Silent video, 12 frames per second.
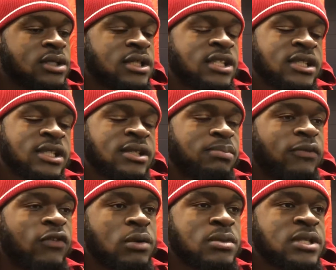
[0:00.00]
This
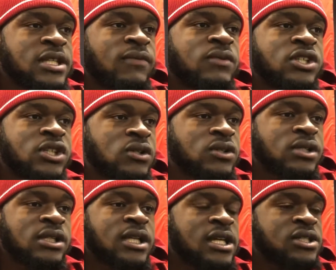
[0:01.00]
performance definitely shows to
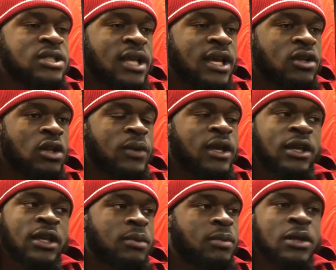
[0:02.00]
the nation that, you know, we can
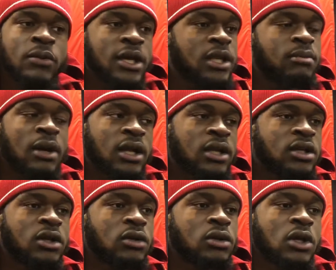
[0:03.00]
compete with anybody, you
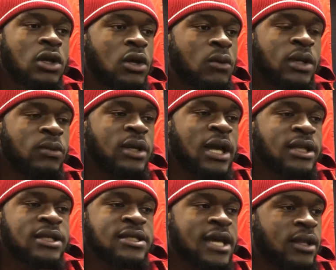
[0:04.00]
know. We got
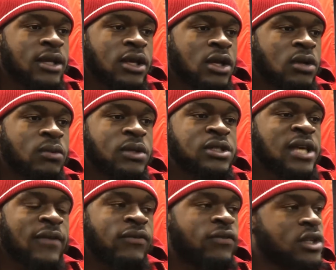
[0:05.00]
the talent here. We just
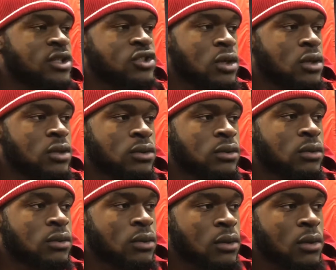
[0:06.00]
have to finish strong.
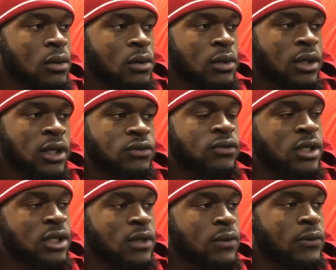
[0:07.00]
That's
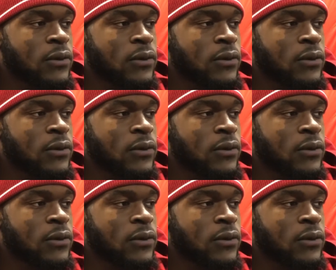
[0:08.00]
really it.